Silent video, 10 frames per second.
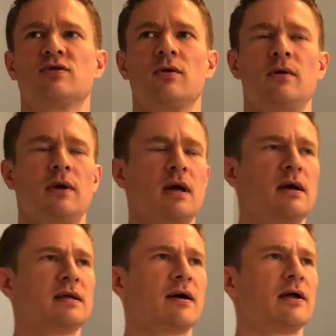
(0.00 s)
School
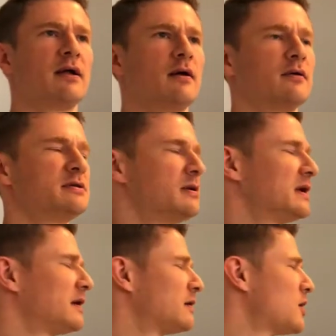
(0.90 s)
down at Ho Chi,
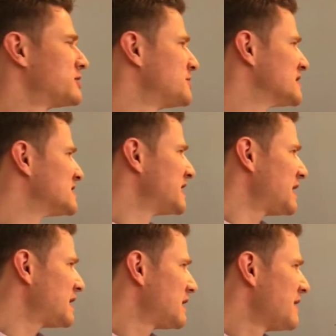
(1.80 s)
in Ho Chi Minh
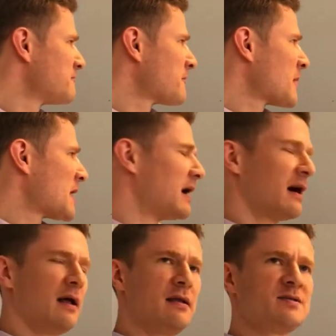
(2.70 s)
City.
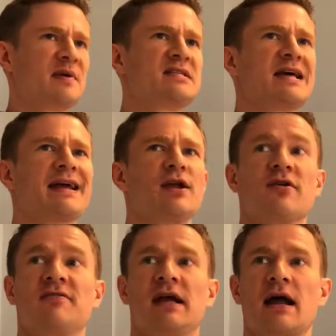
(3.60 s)
Uh, this is my second
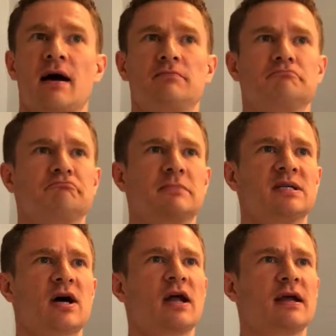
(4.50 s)
year in Vietnam.
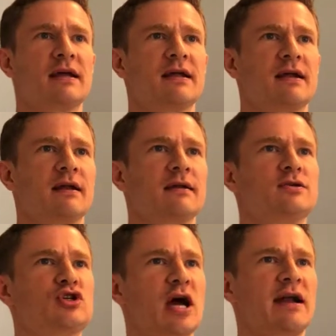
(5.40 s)
I taught in
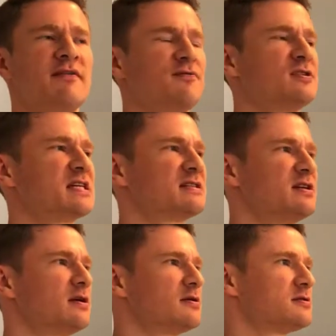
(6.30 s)
China for
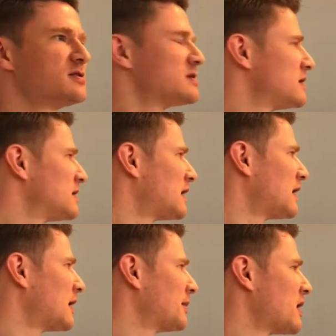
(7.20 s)
six years
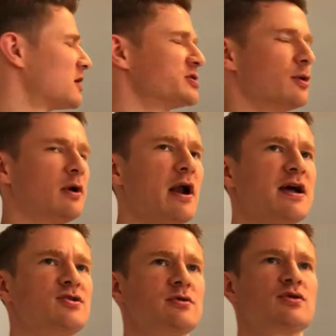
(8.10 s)
um, at Hangzhou
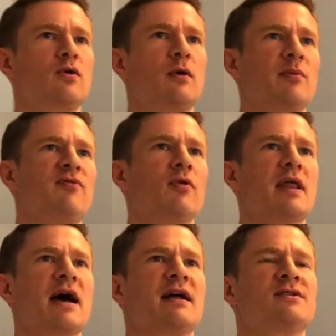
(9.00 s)
International School, and before
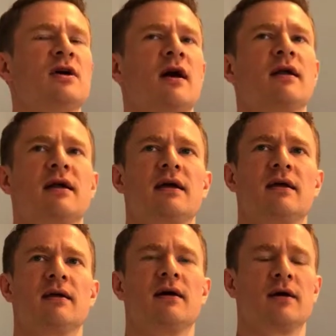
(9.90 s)
that I taught
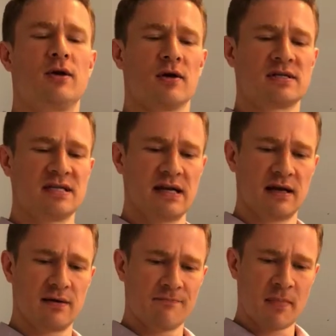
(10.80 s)
in uh, New York
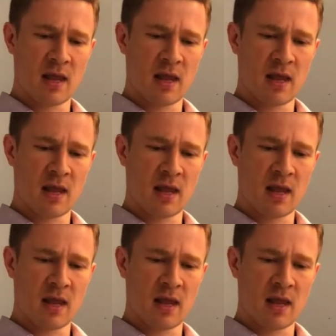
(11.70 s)
City.